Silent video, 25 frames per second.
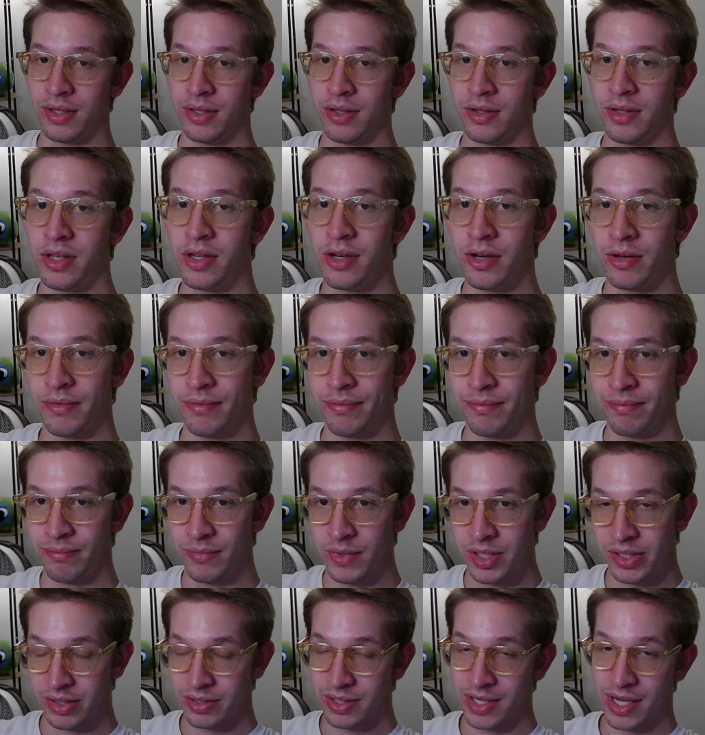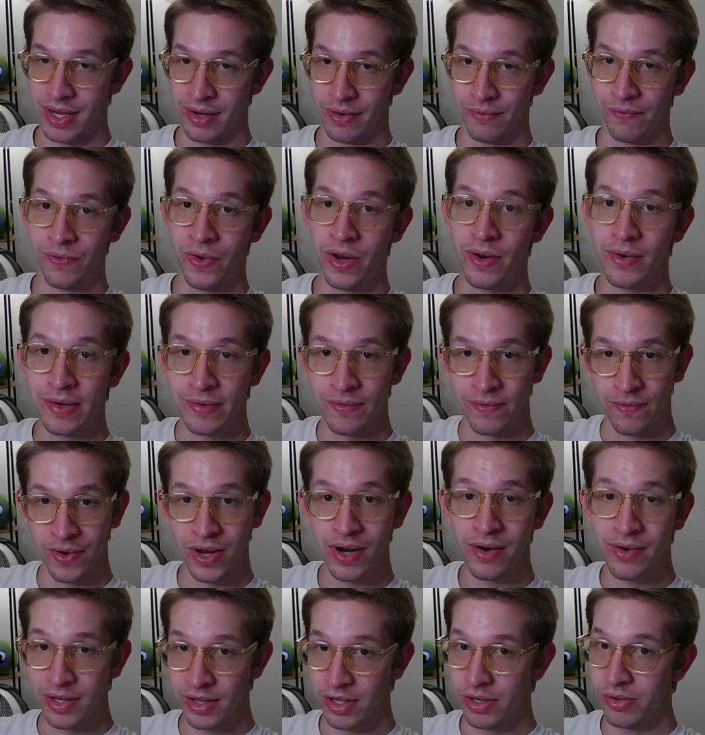because there's like a very,
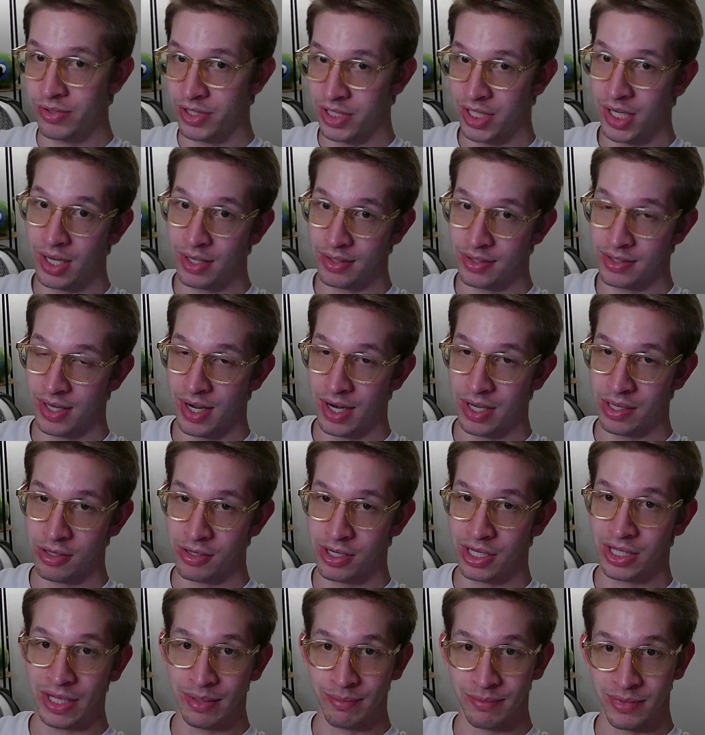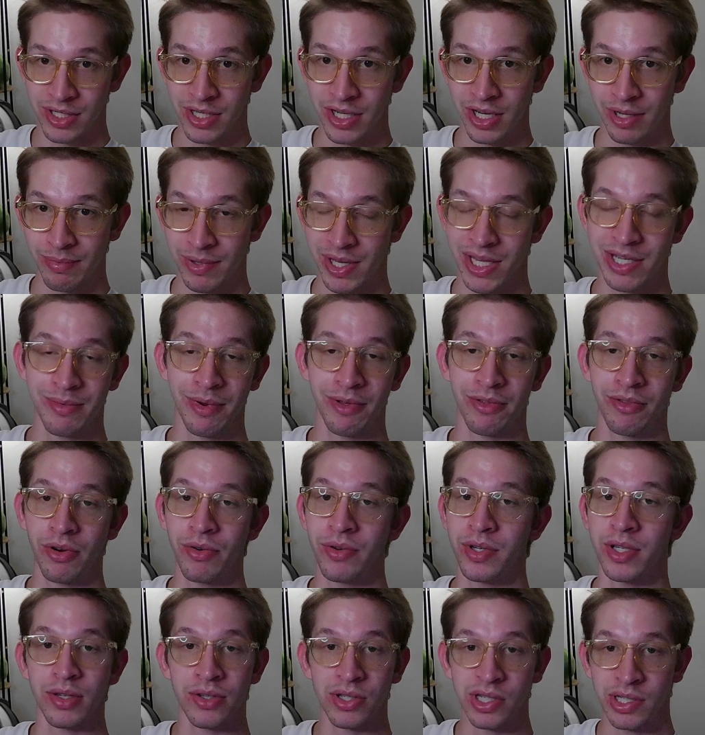very low chance that I could get them sick because my throat
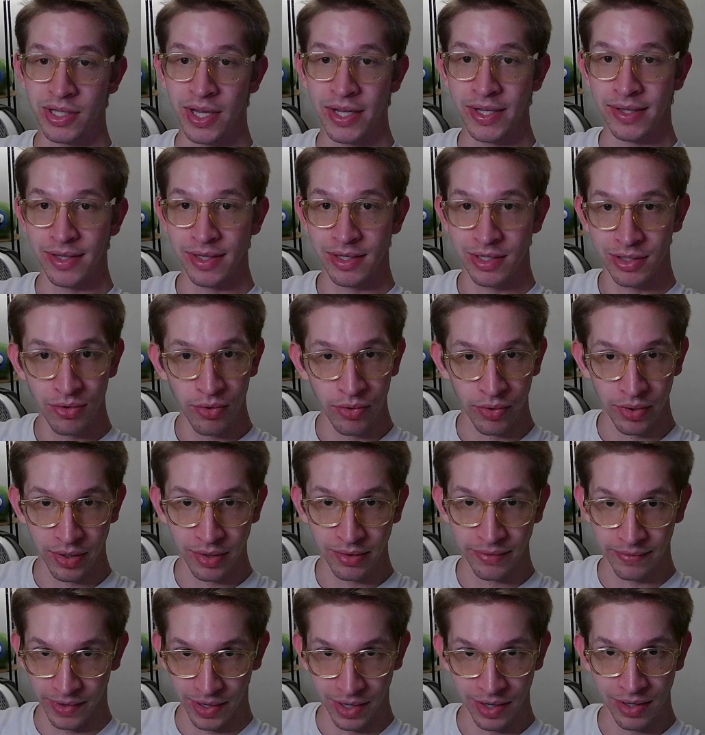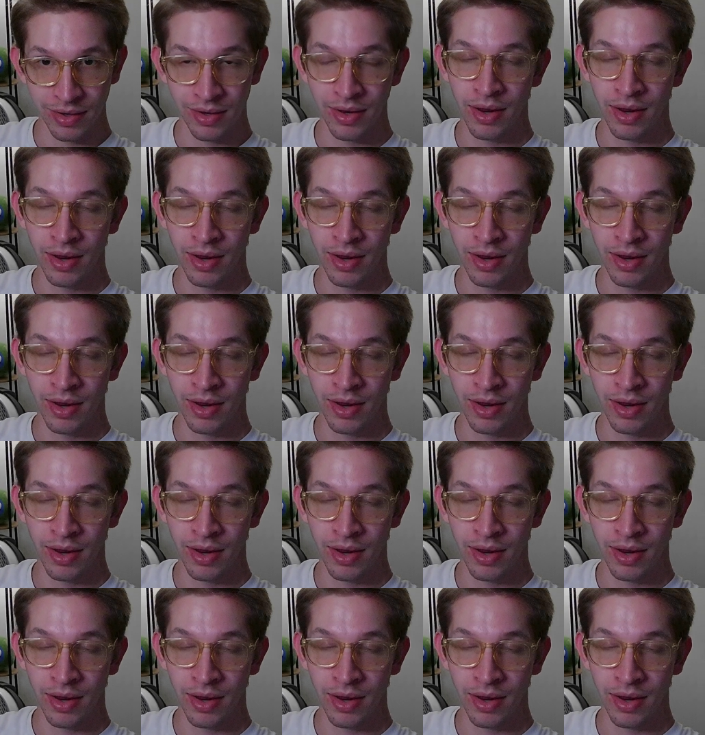was still slightly sore, right?